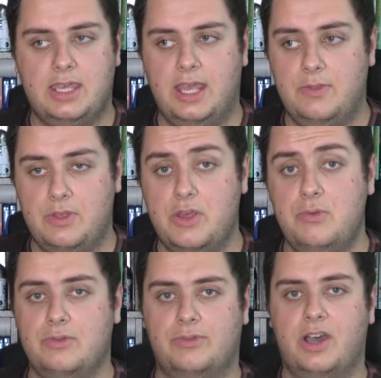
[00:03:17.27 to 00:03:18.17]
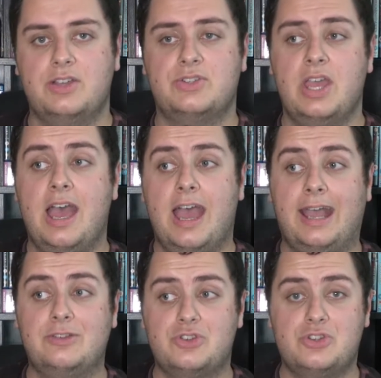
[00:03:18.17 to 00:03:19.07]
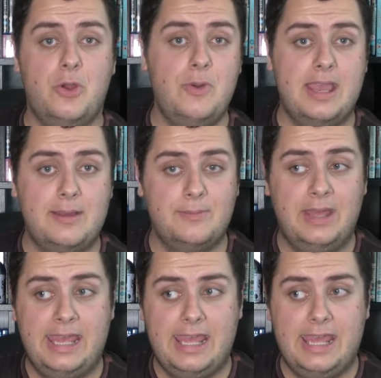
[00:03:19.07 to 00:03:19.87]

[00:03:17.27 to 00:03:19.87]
in the universe and show him